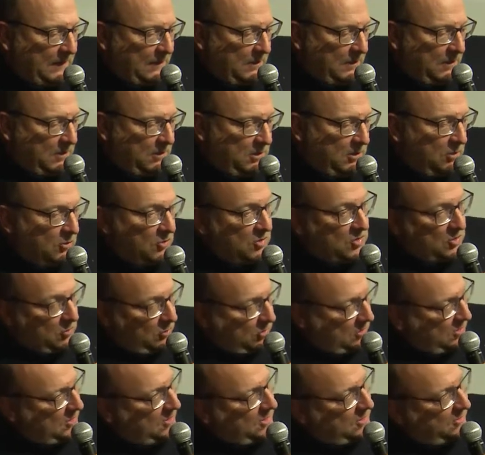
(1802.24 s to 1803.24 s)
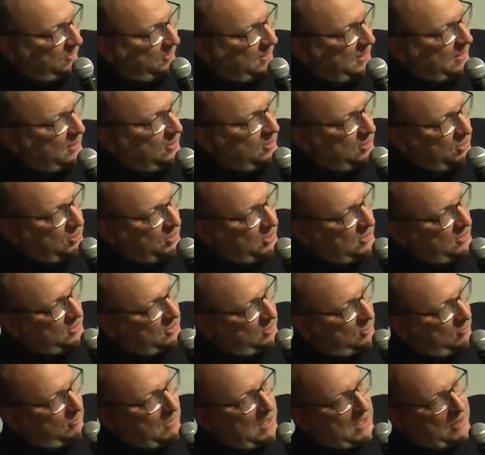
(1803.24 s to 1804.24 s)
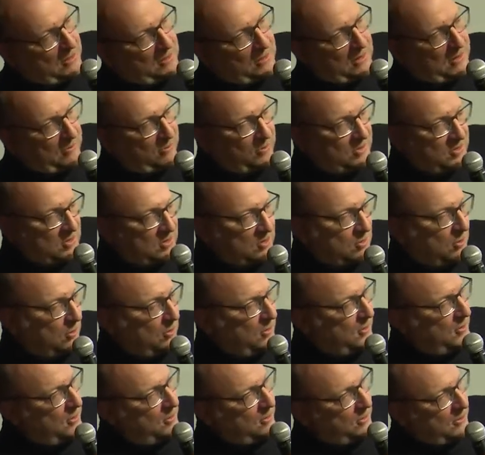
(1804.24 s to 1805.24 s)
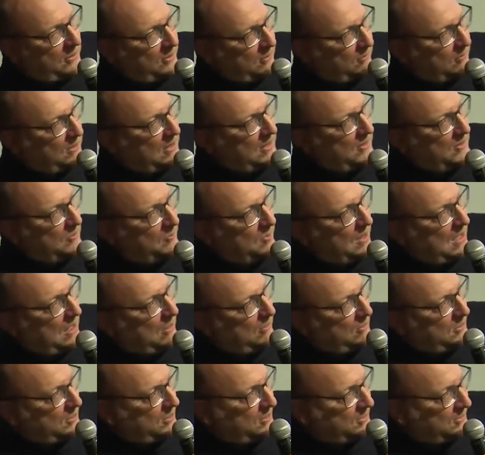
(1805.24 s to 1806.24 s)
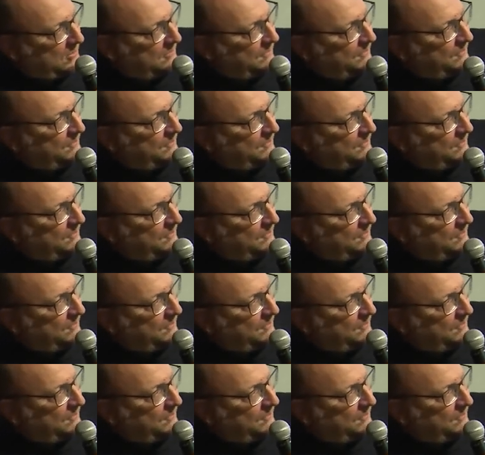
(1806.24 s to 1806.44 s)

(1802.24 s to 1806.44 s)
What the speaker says: new sources of energy, so Makrolab was solar and wind powered.